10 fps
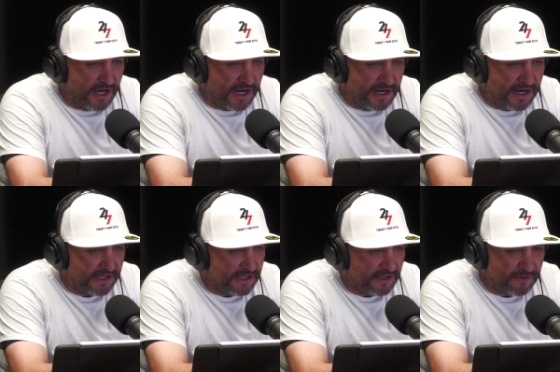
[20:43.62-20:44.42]
I
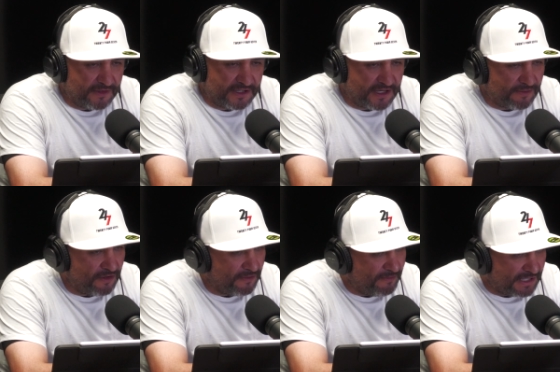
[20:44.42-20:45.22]
can only keep
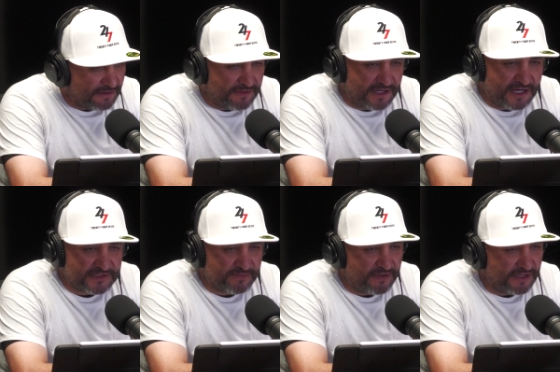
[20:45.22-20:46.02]
going back to the
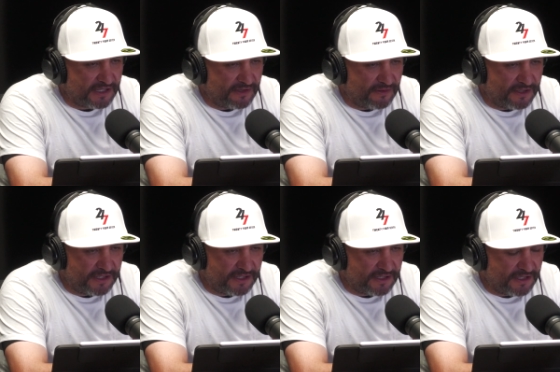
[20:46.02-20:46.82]
hospital. I can
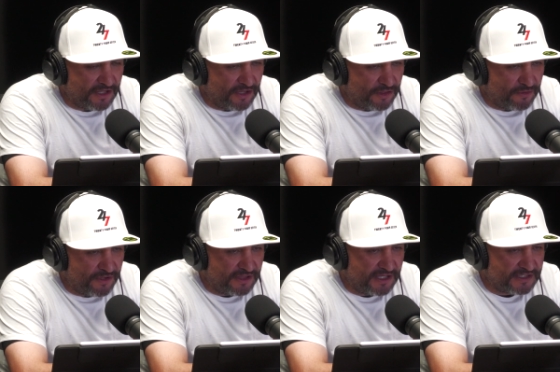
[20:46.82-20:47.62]
only do
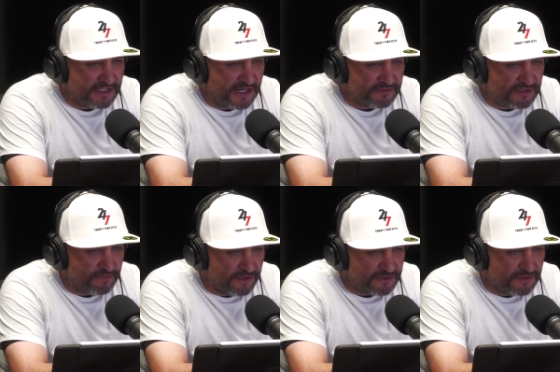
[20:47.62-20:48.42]
the things that I'm
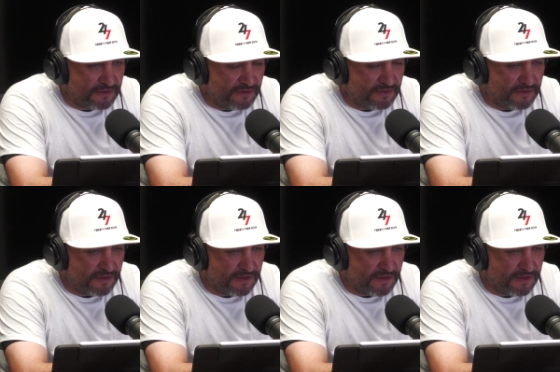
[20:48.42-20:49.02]
supposed to do.